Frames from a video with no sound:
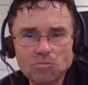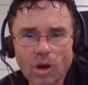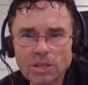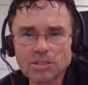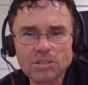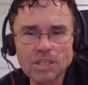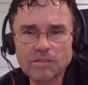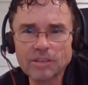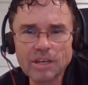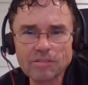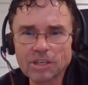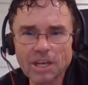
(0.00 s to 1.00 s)
watching
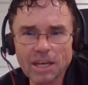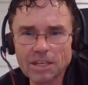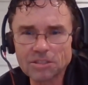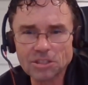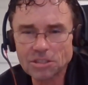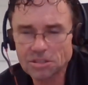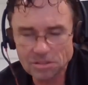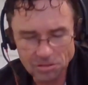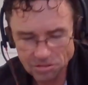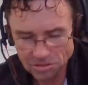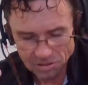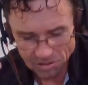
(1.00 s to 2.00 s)
TV every night just
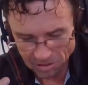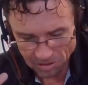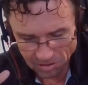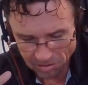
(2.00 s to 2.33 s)
there's